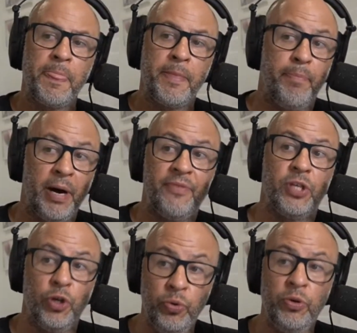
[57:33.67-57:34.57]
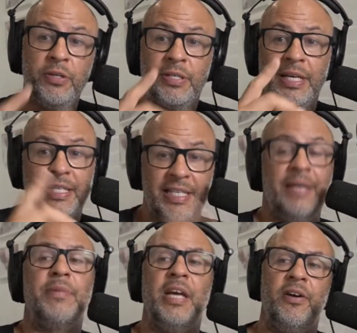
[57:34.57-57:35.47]
But if Cejudo takes
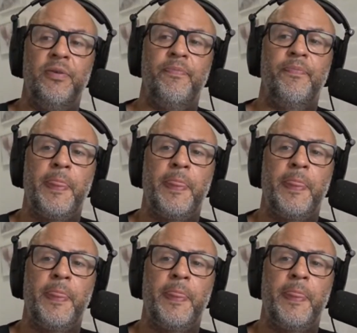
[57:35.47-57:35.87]
him down